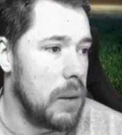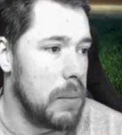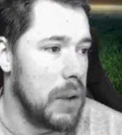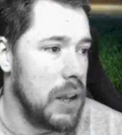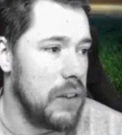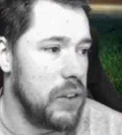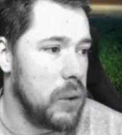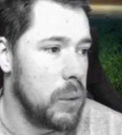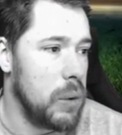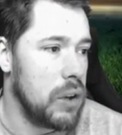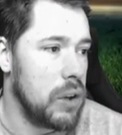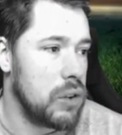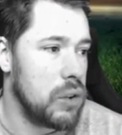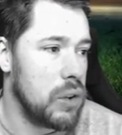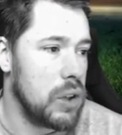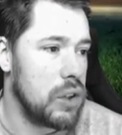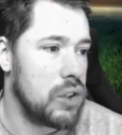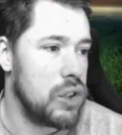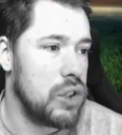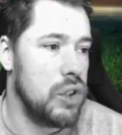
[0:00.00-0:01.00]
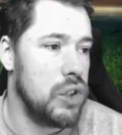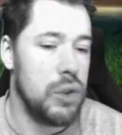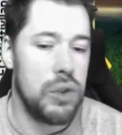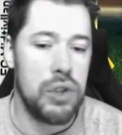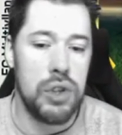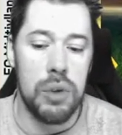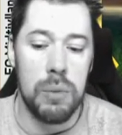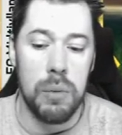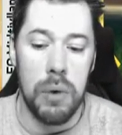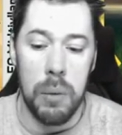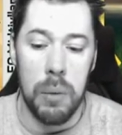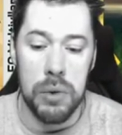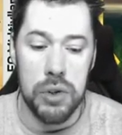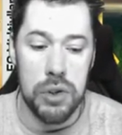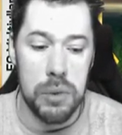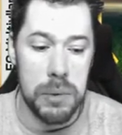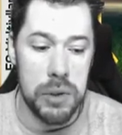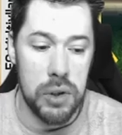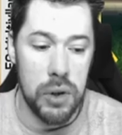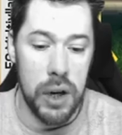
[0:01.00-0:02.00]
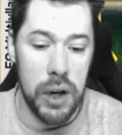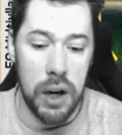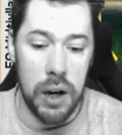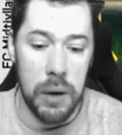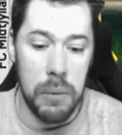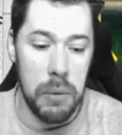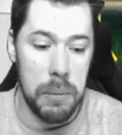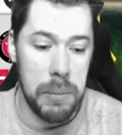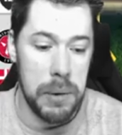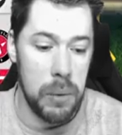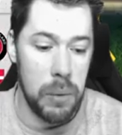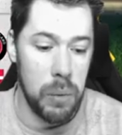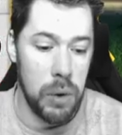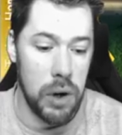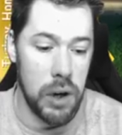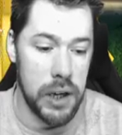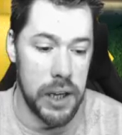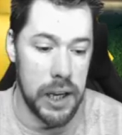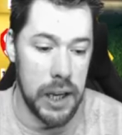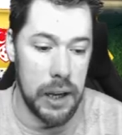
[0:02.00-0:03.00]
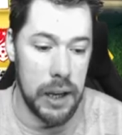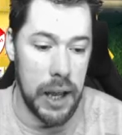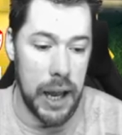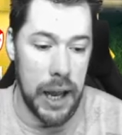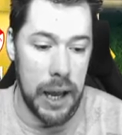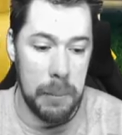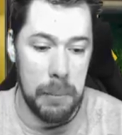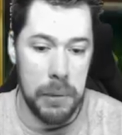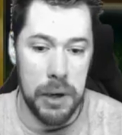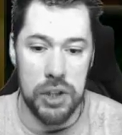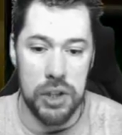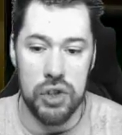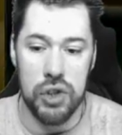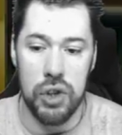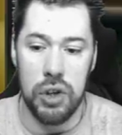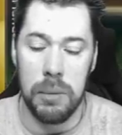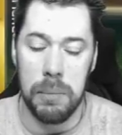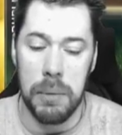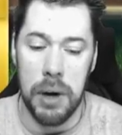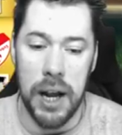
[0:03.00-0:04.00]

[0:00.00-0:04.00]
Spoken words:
If you weren't doing YouTube, what would you be doing? I would be working at my job.